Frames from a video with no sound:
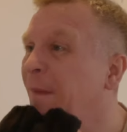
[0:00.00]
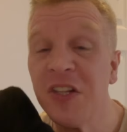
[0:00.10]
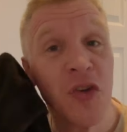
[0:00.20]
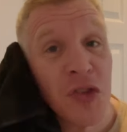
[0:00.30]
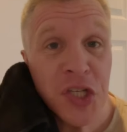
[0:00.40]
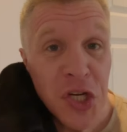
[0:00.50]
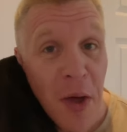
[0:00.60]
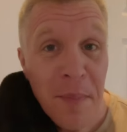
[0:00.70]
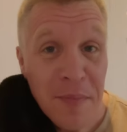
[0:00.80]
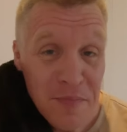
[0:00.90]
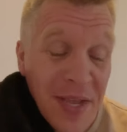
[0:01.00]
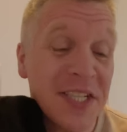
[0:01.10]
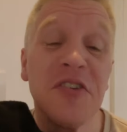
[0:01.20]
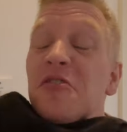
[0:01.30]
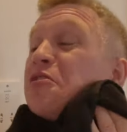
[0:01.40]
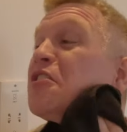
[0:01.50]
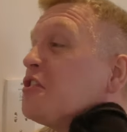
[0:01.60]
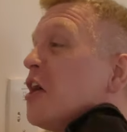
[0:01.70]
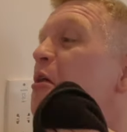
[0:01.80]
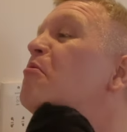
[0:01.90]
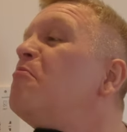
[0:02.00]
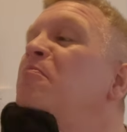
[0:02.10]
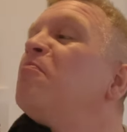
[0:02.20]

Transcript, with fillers: He done the job. He done the job.